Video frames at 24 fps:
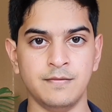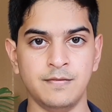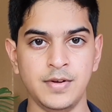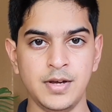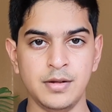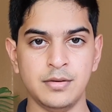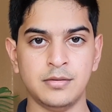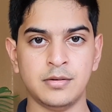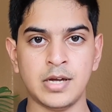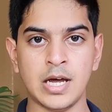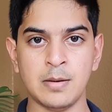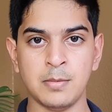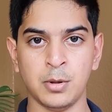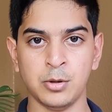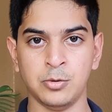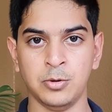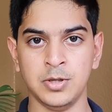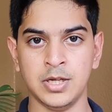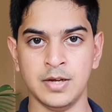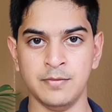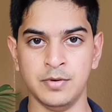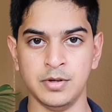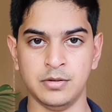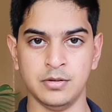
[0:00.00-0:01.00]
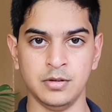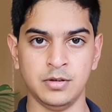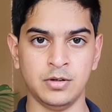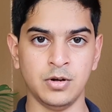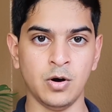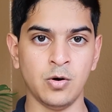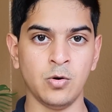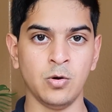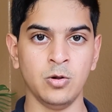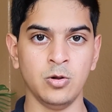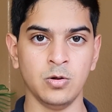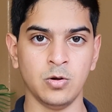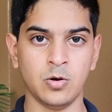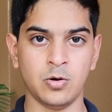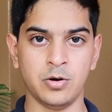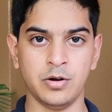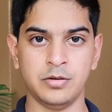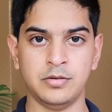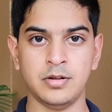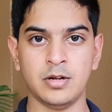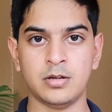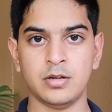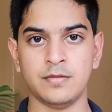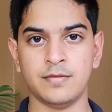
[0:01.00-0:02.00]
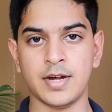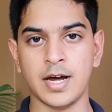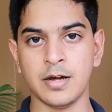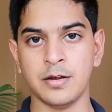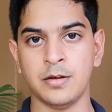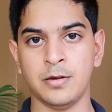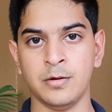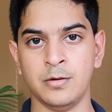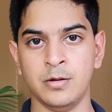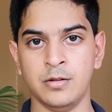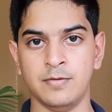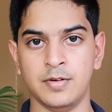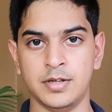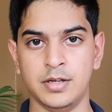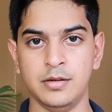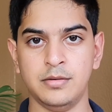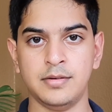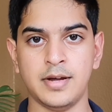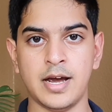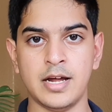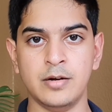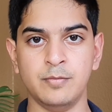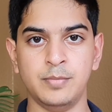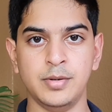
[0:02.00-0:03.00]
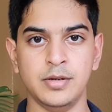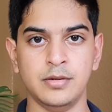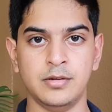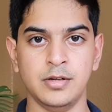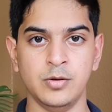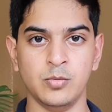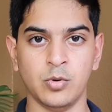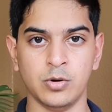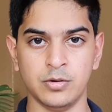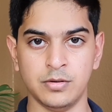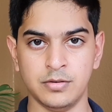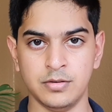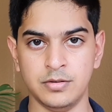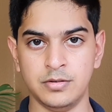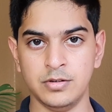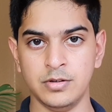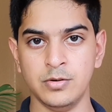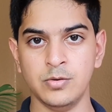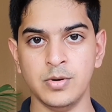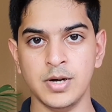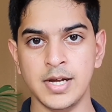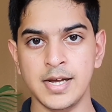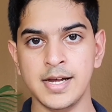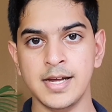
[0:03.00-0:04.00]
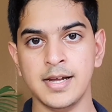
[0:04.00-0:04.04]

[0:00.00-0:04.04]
These tables will give us a goal or a set of actions that this NPC wants to do,